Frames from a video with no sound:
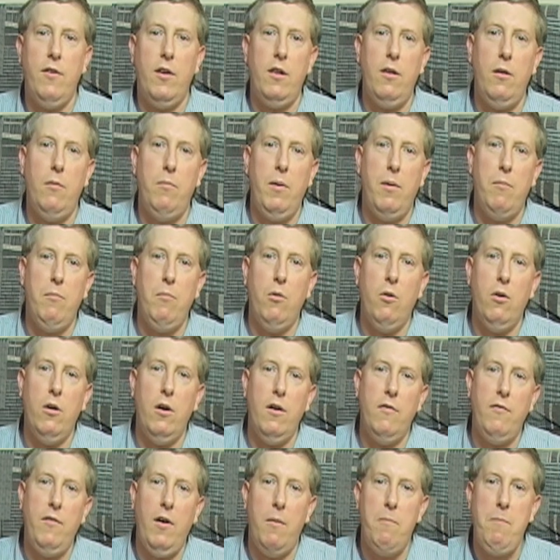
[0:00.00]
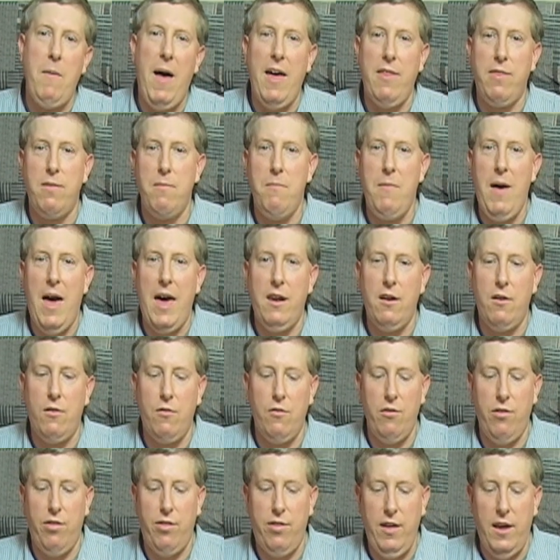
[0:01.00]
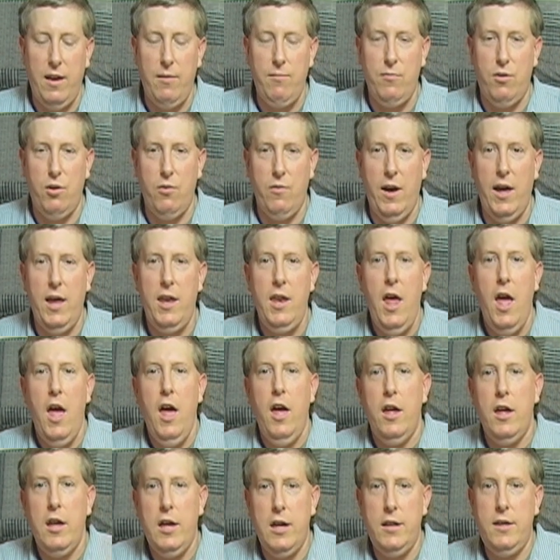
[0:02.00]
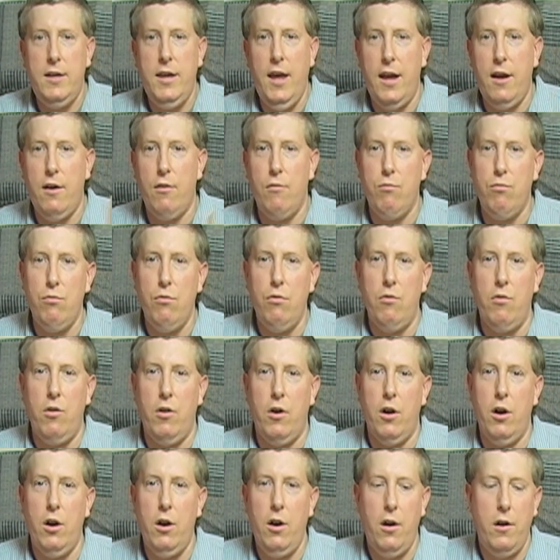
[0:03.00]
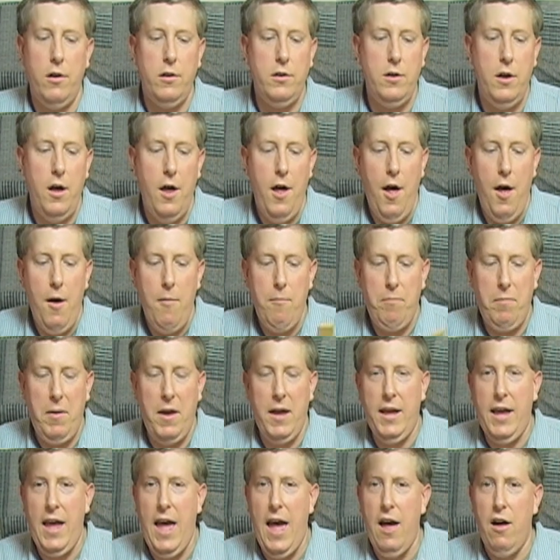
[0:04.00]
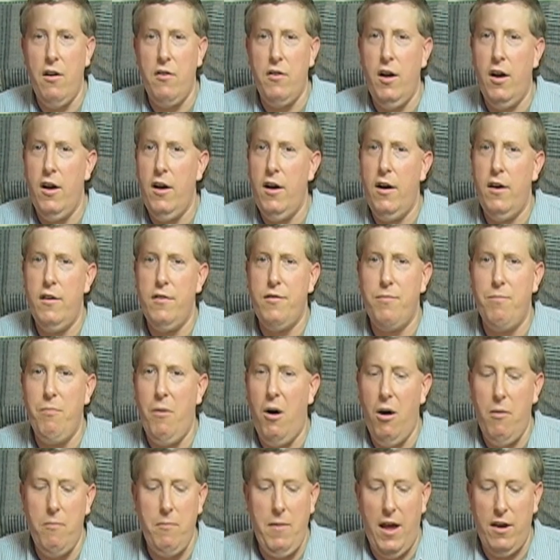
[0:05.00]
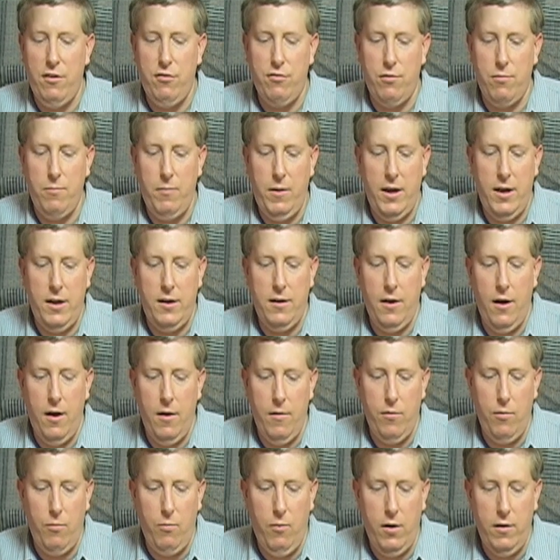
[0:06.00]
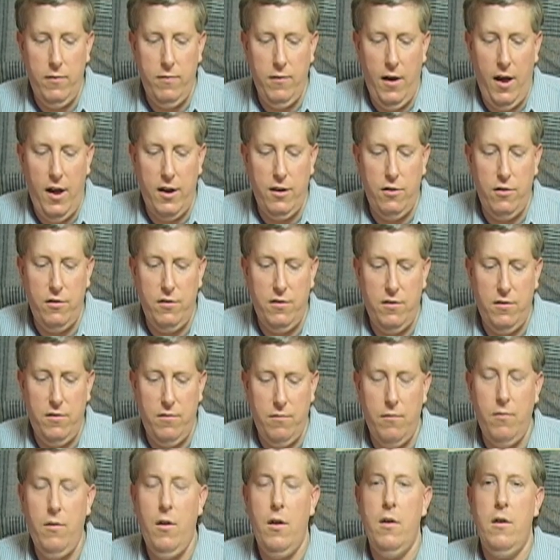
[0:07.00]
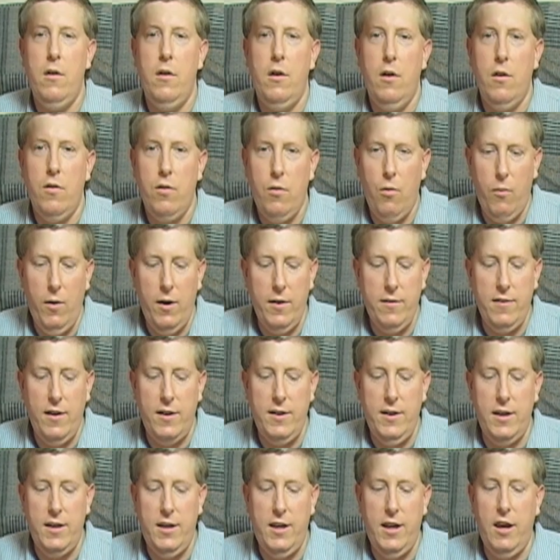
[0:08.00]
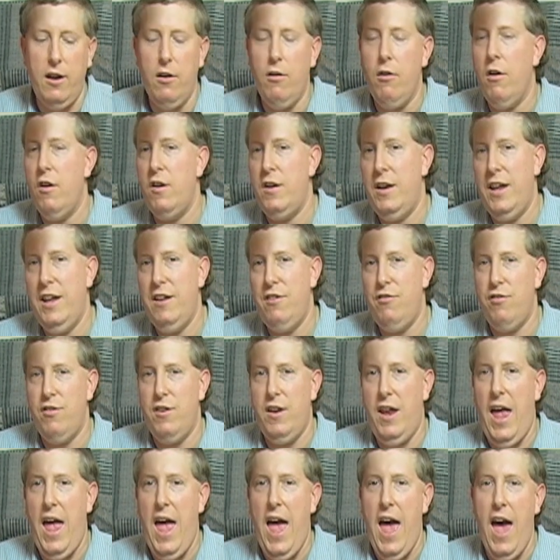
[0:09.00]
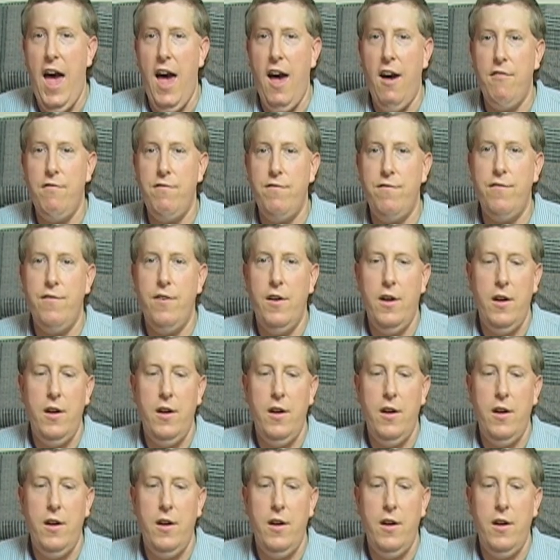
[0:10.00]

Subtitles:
a little bit more of a mathematical theme to it, you take a ruler, pick out a small measurement. The ones I did here are 1.5 inches.